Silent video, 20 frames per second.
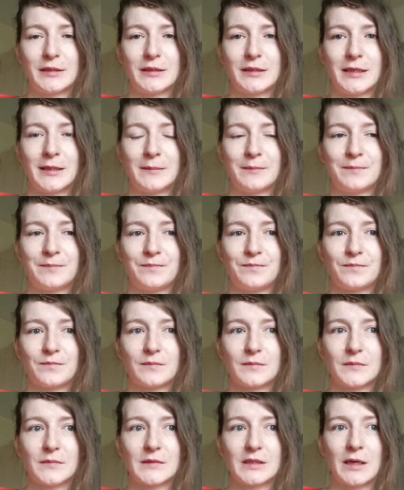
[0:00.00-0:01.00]
And
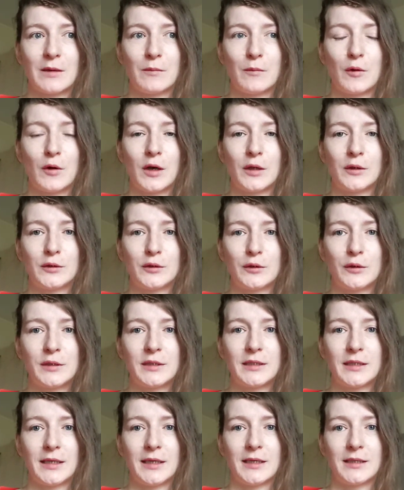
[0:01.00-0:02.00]
what I do
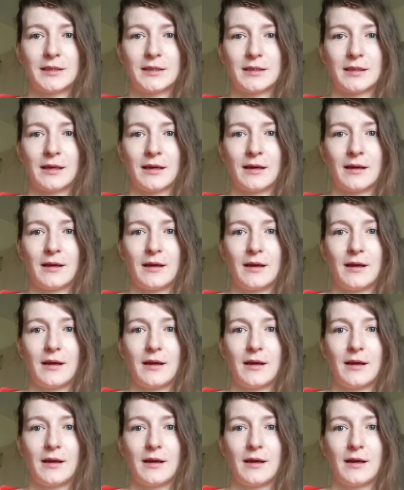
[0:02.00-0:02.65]
say is that